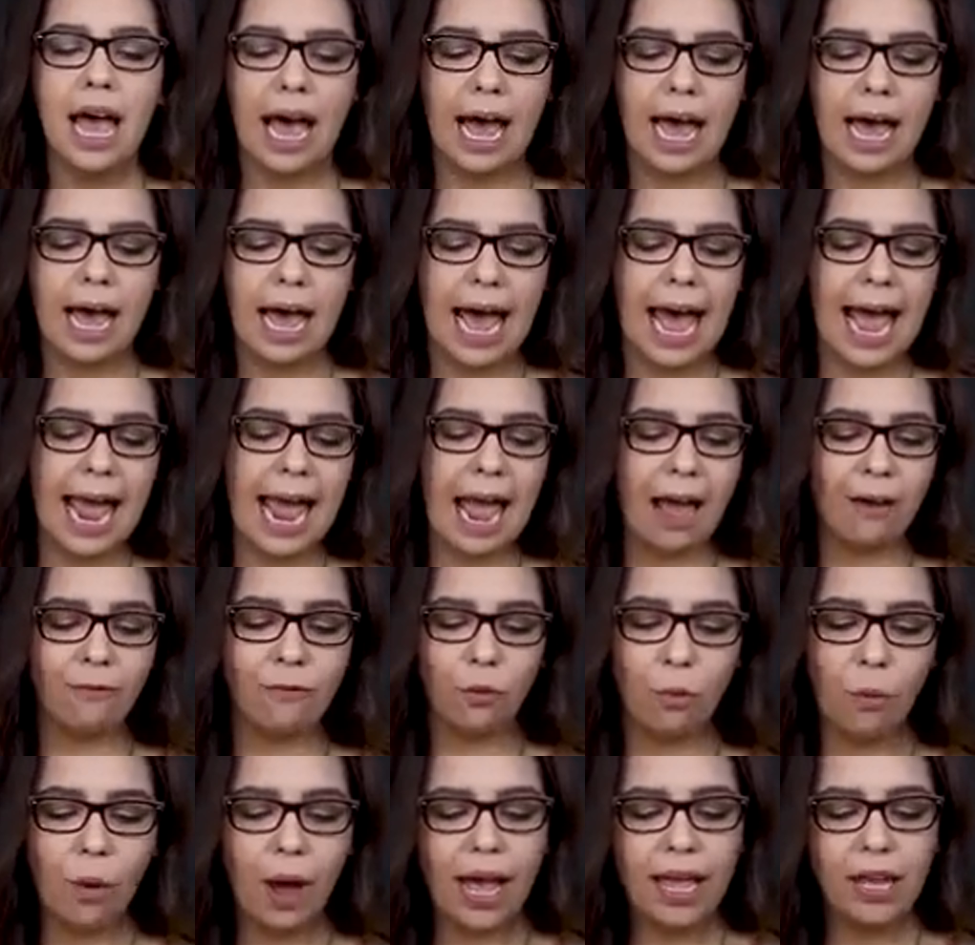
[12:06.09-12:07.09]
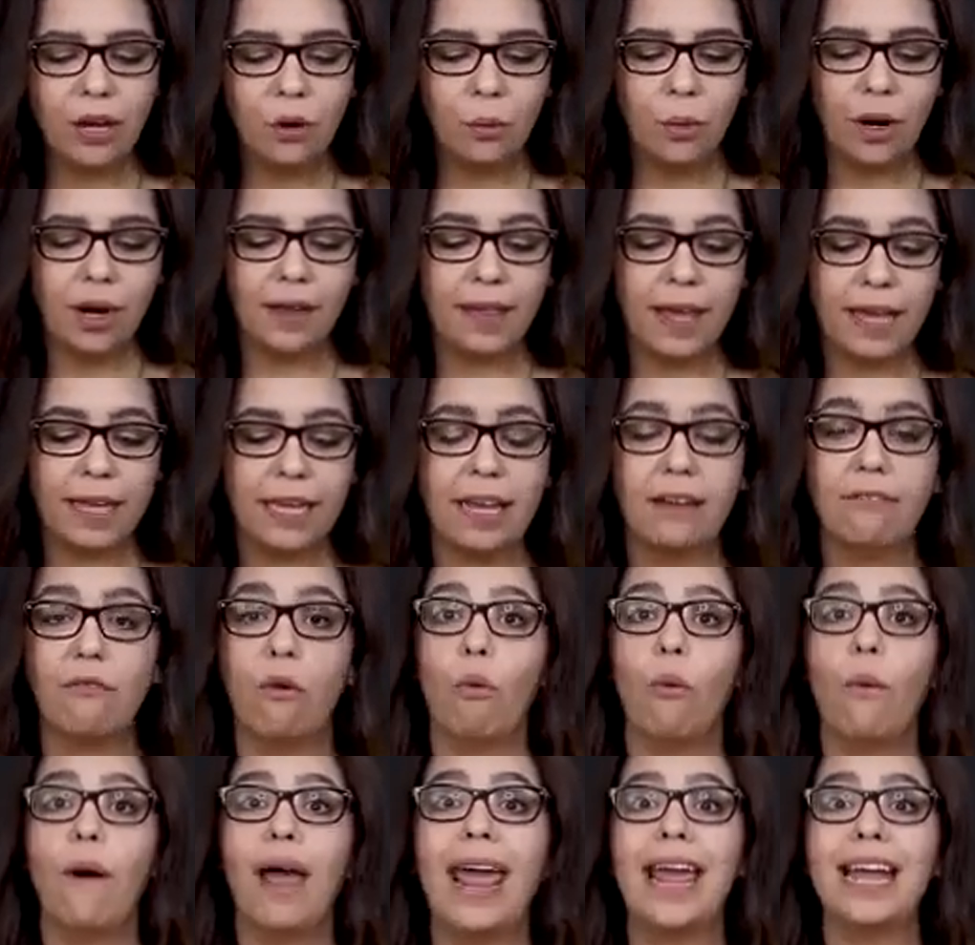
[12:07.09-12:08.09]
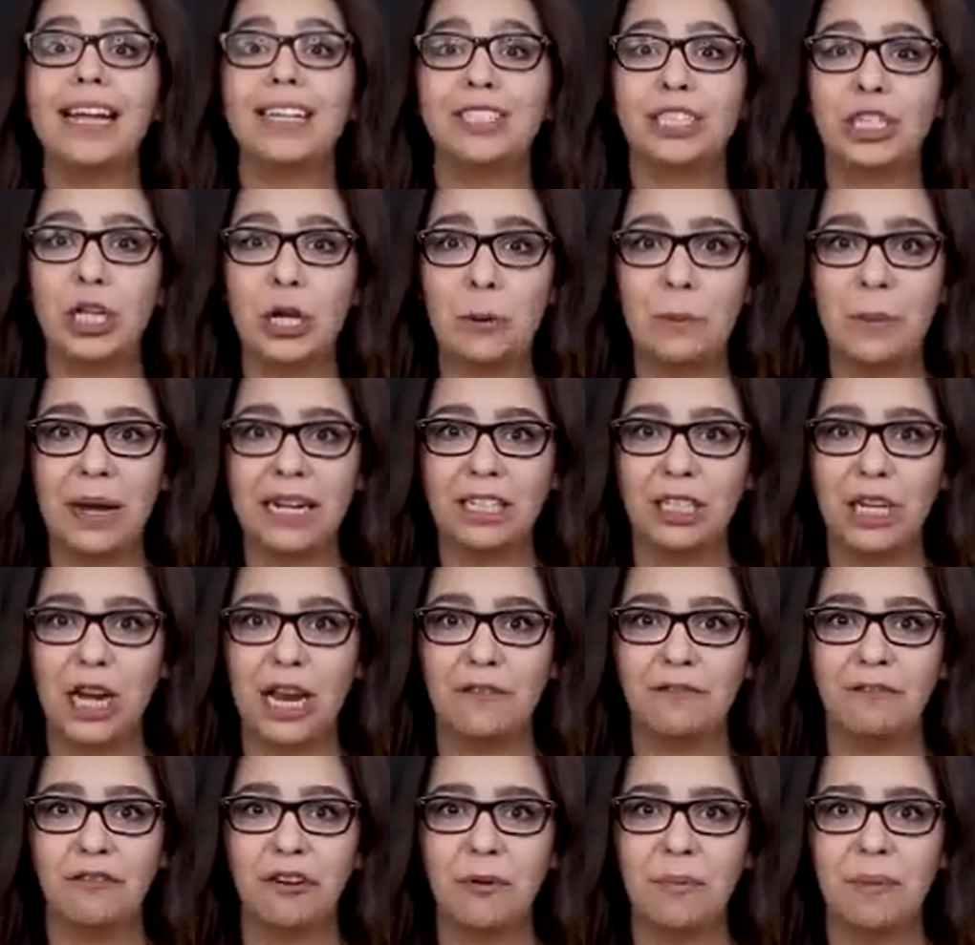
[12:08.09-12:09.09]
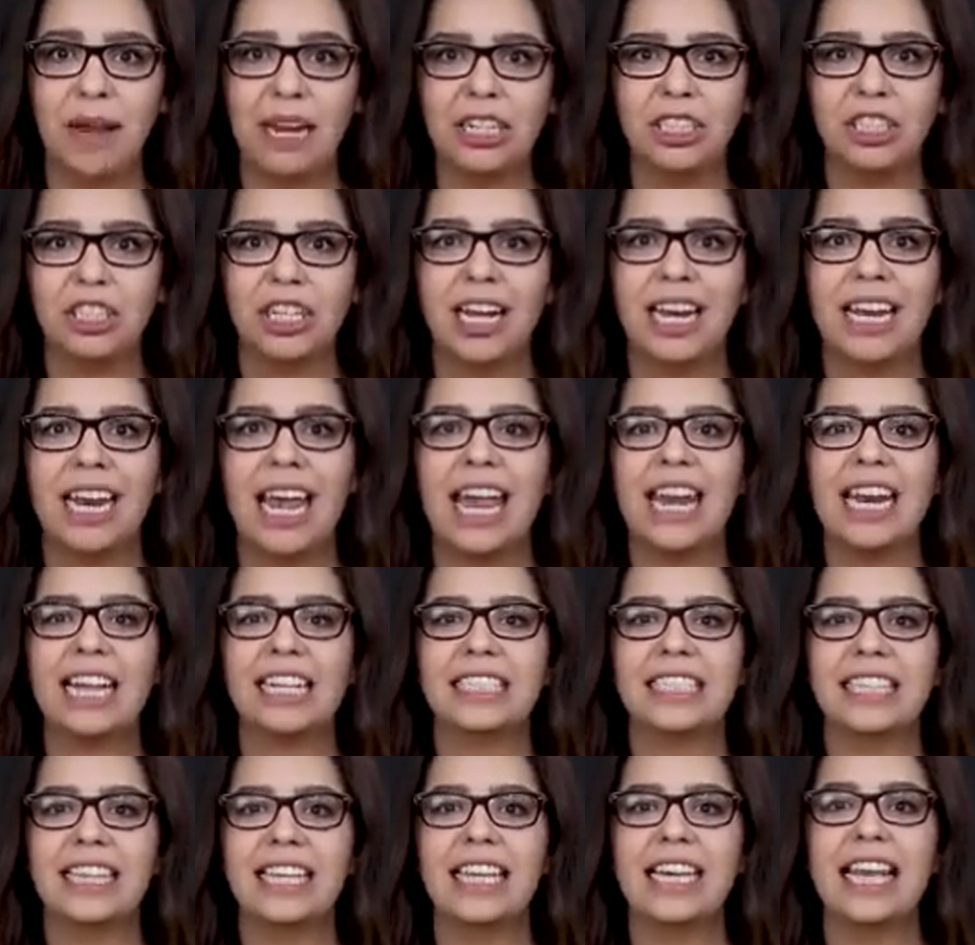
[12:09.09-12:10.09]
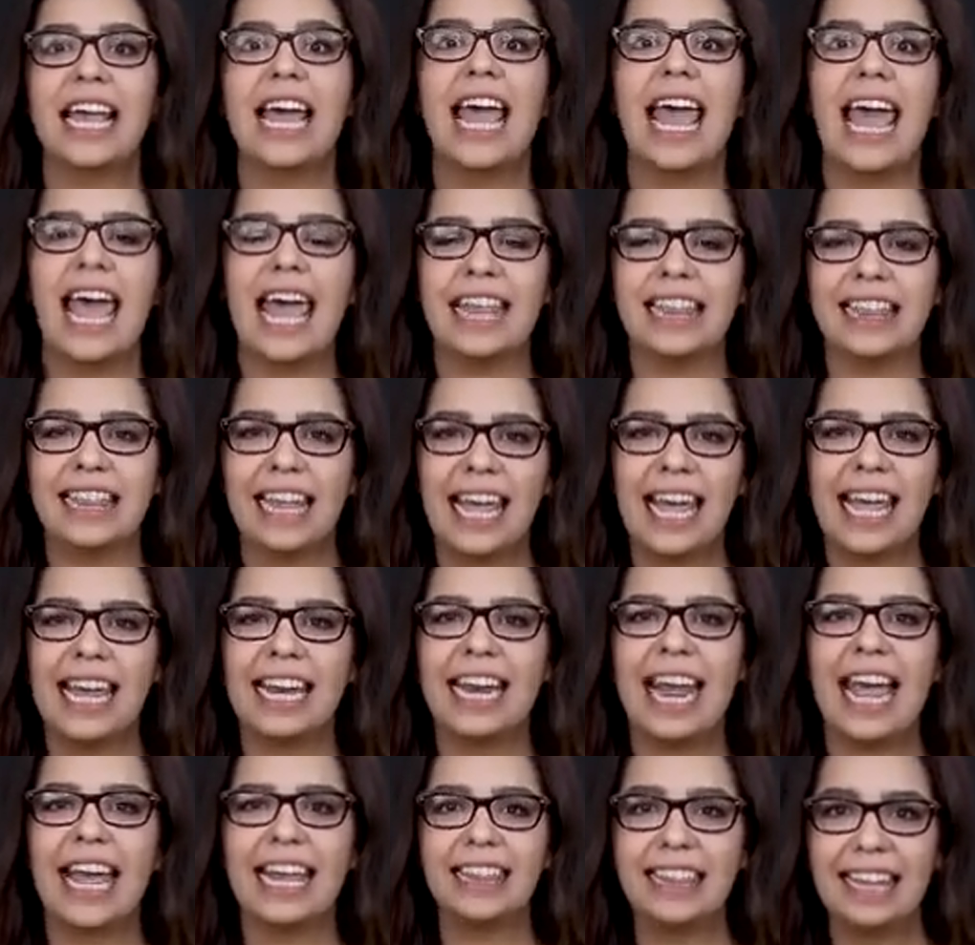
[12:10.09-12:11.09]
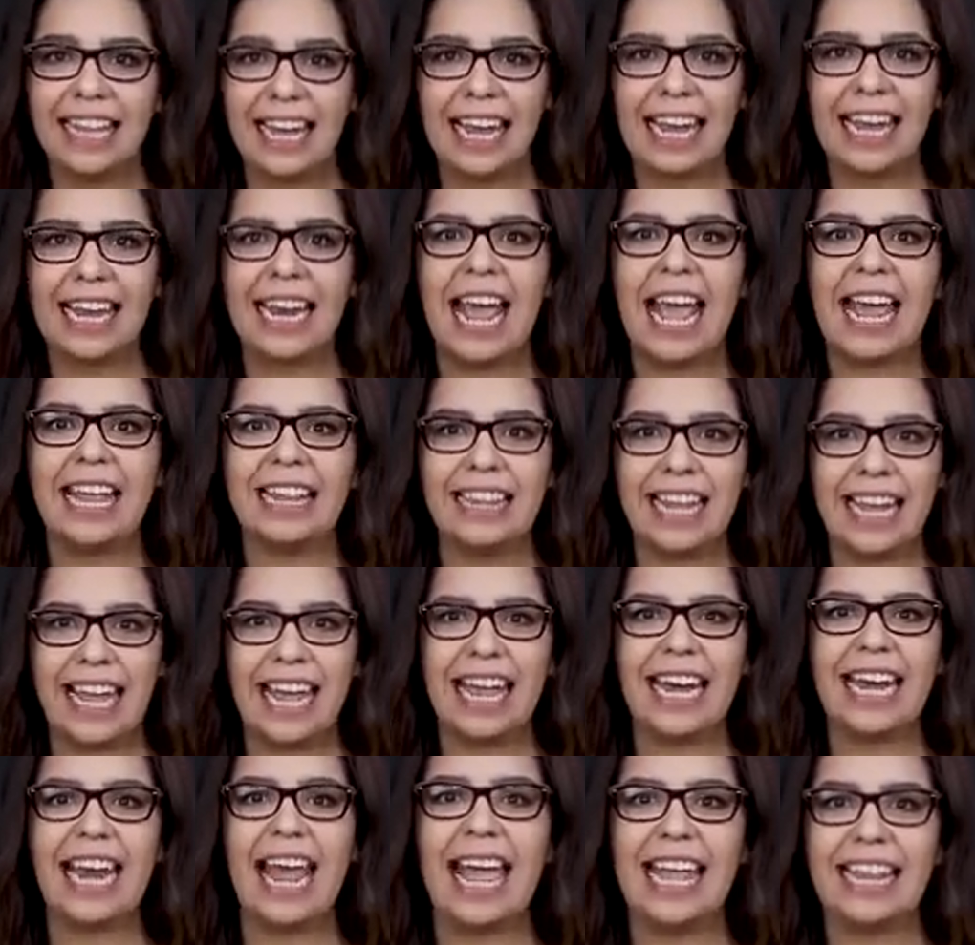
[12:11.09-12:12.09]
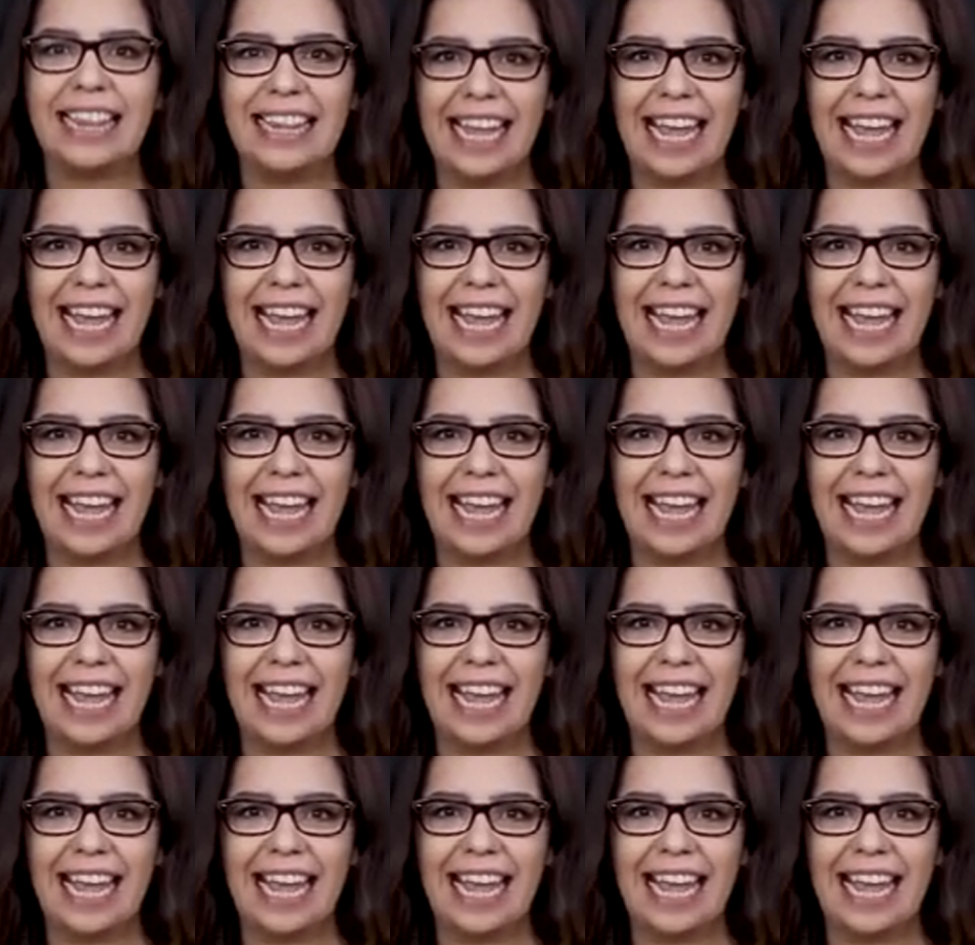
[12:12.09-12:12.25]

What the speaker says: I have one where they give way too much information, and it's the and then. And then